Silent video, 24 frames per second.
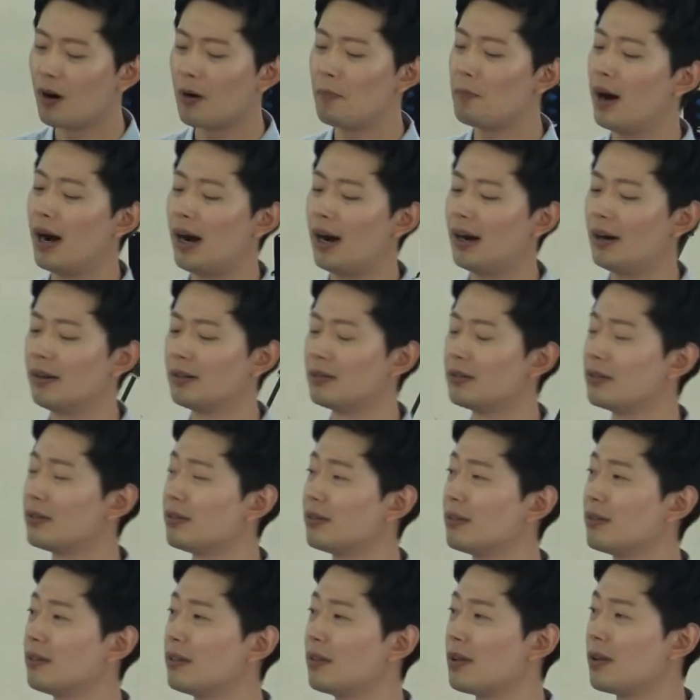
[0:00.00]
about
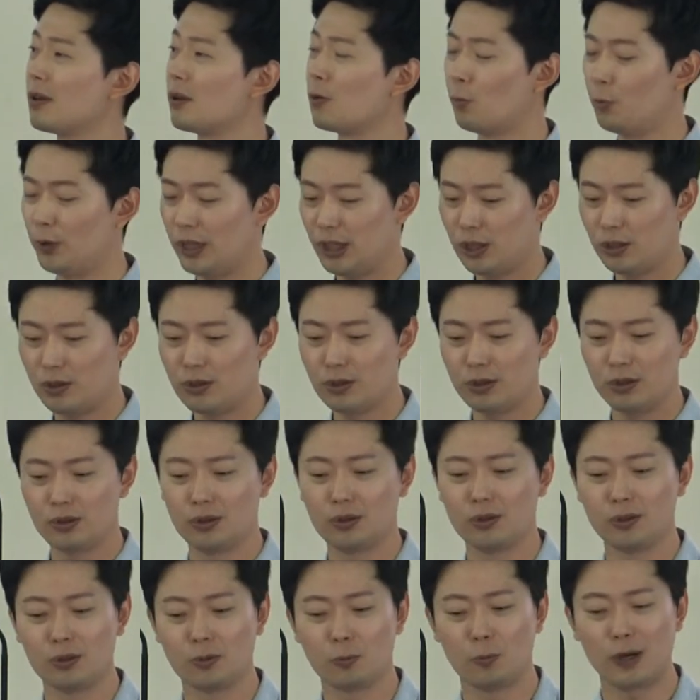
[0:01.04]
we
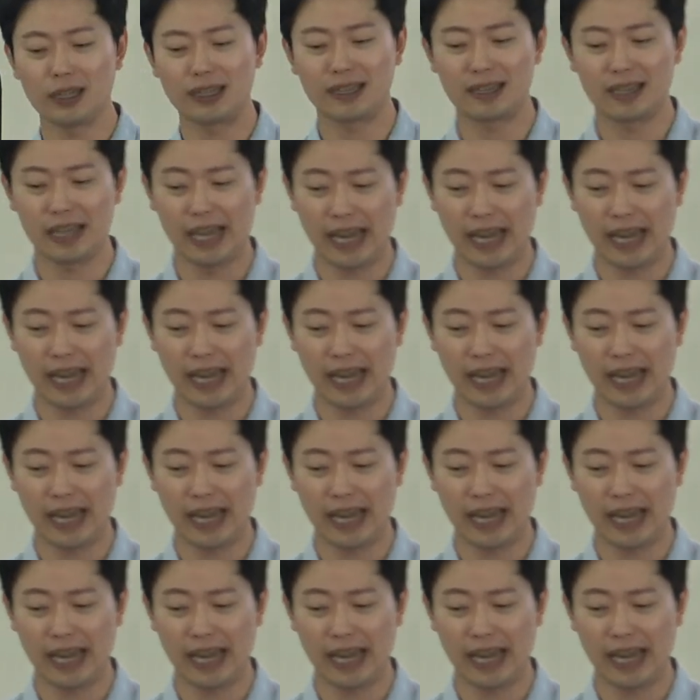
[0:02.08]
do what